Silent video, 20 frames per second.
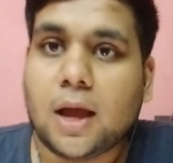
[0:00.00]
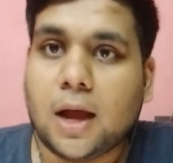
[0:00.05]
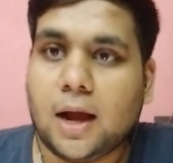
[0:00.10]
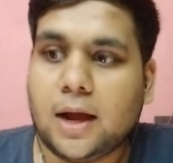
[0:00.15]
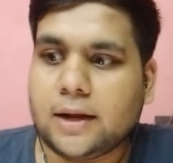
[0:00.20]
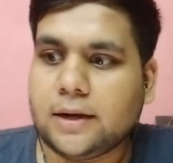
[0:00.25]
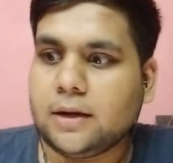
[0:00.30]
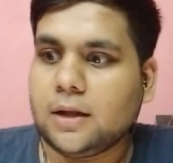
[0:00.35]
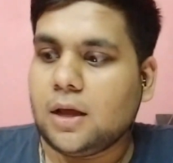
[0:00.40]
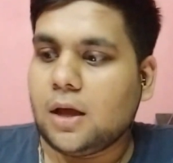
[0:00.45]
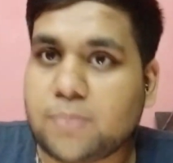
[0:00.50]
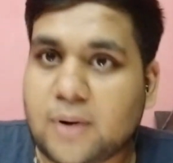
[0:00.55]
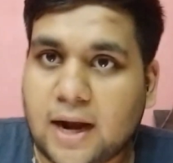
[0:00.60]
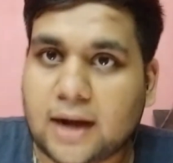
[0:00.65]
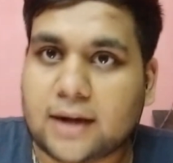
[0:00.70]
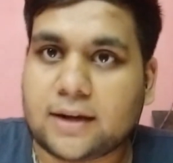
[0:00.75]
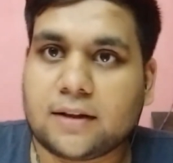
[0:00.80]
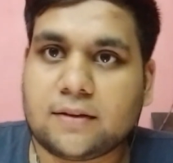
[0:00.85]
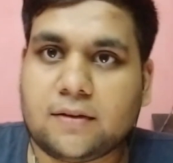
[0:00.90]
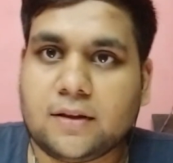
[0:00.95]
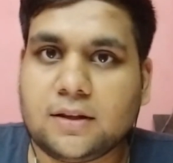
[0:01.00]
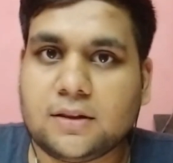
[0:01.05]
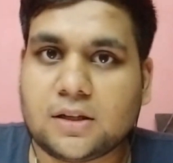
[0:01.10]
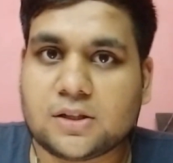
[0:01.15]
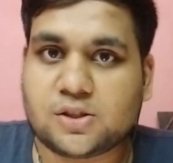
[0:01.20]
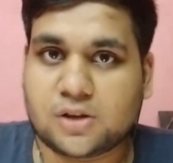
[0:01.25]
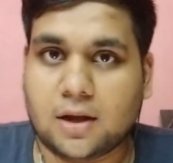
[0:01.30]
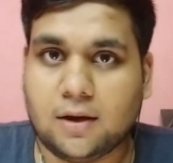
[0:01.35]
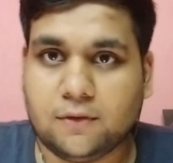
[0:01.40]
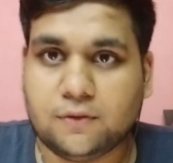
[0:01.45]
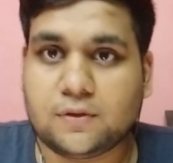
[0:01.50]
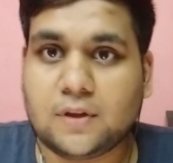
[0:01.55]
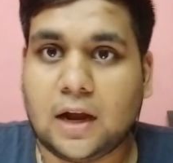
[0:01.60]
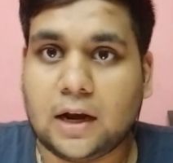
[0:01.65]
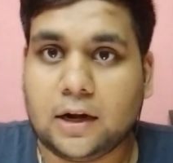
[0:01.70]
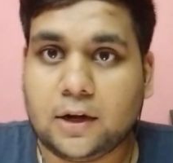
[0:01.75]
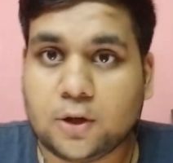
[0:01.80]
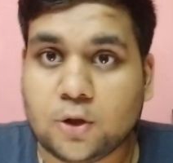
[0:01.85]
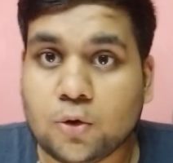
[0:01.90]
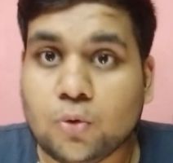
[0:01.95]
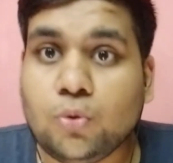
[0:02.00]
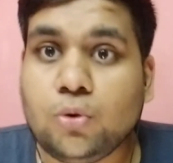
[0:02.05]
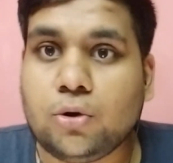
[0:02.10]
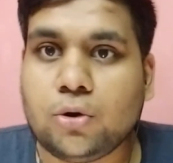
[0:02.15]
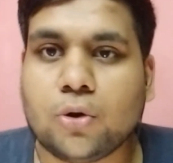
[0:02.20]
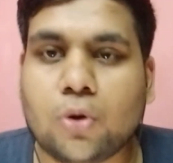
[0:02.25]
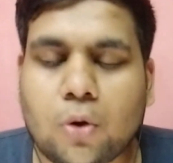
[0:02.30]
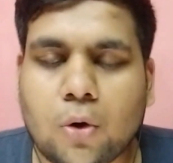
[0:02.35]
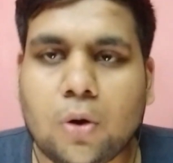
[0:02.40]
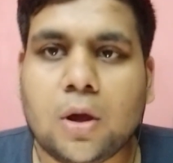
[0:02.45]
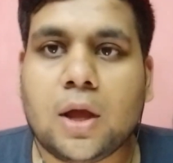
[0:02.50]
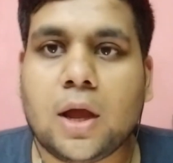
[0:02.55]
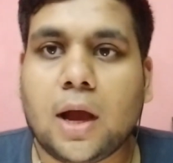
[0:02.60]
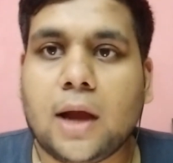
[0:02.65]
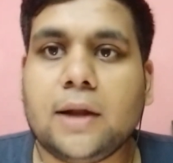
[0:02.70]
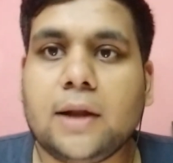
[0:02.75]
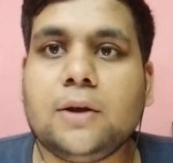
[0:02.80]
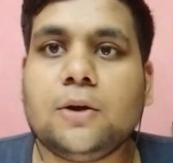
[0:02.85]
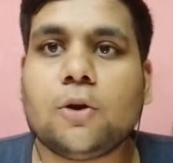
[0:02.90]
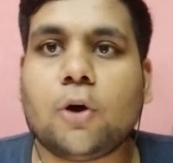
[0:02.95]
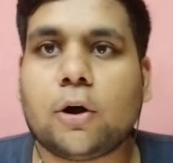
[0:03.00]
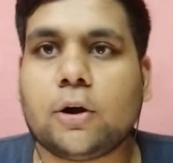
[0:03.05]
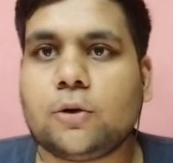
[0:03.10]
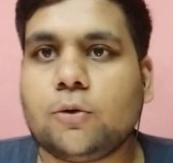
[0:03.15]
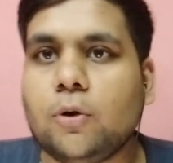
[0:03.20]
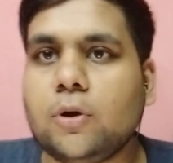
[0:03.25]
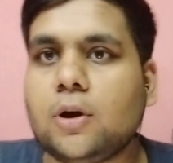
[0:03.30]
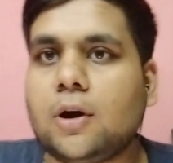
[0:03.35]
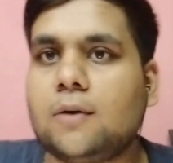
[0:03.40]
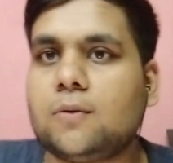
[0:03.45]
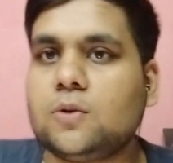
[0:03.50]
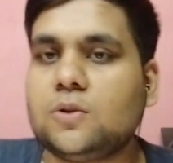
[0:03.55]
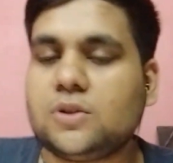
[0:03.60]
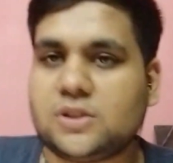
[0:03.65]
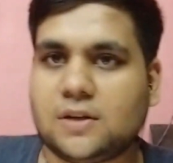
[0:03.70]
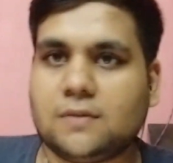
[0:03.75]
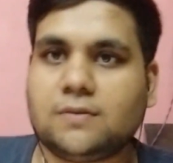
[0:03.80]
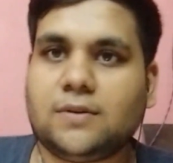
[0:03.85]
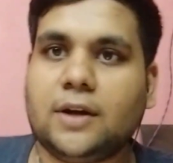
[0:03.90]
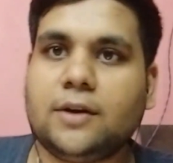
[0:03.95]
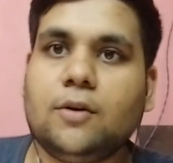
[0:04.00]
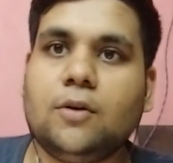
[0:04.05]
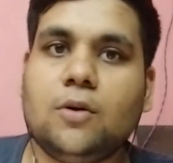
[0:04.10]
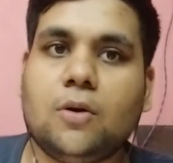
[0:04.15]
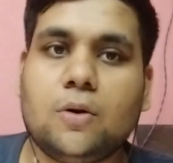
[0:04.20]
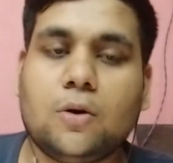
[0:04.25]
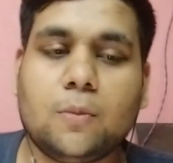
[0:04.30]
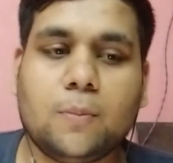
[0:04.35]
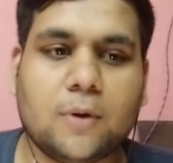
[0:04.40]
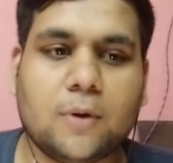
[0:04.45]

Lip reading: and practicing the stuff that you know and not going off to the stuff that you don't know,